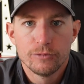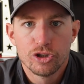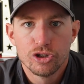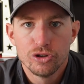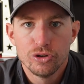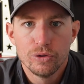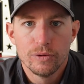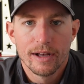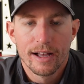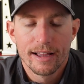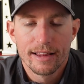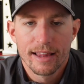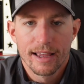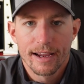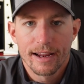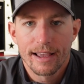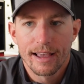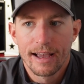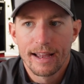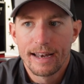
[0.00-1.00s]
Two,
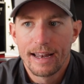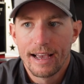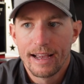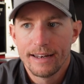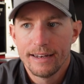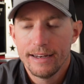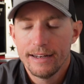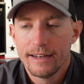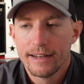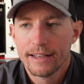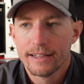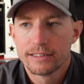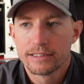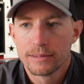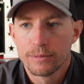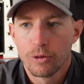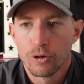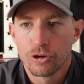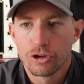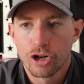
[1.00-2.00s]
I need to get
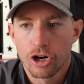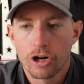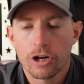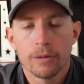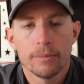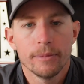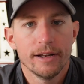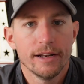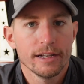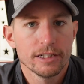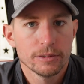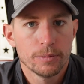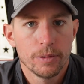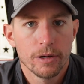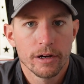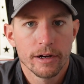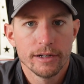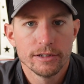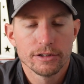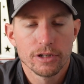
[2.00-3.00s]
some more tournament
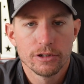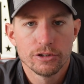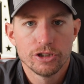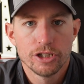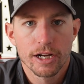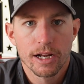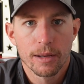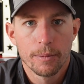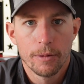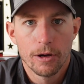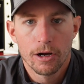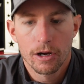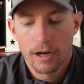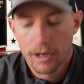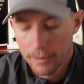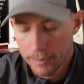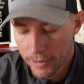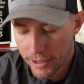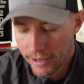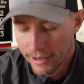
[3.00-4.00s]
experience on
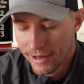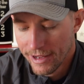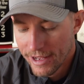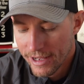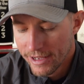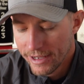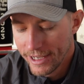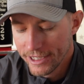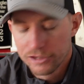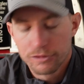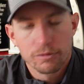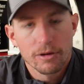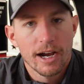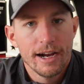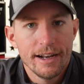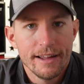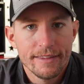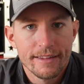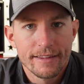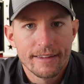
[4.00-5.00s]
Chickamauga, but it's
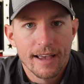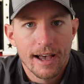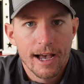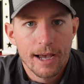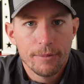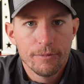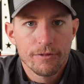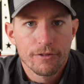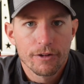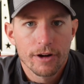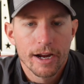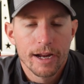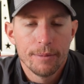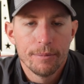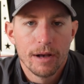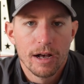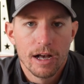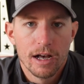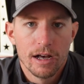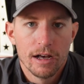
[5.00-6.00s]
right in the time
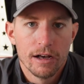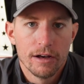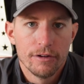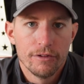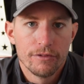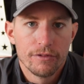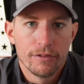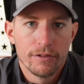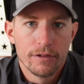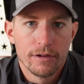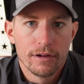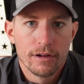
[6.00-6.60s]
frame of